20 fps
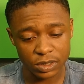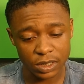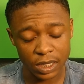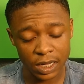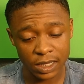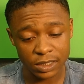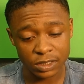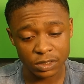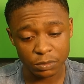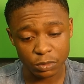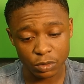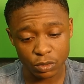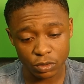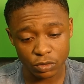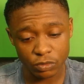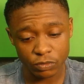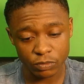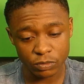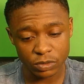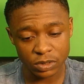I had some
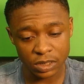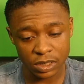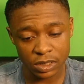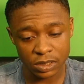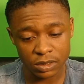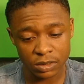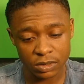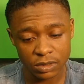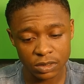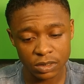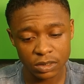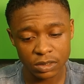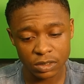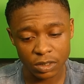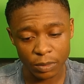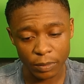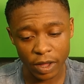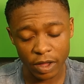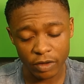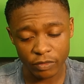good seasons,
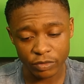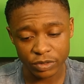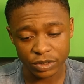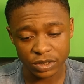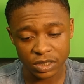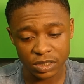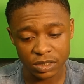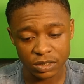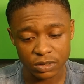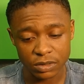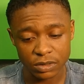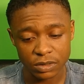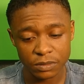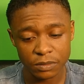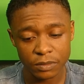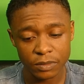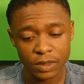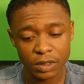some average seasons.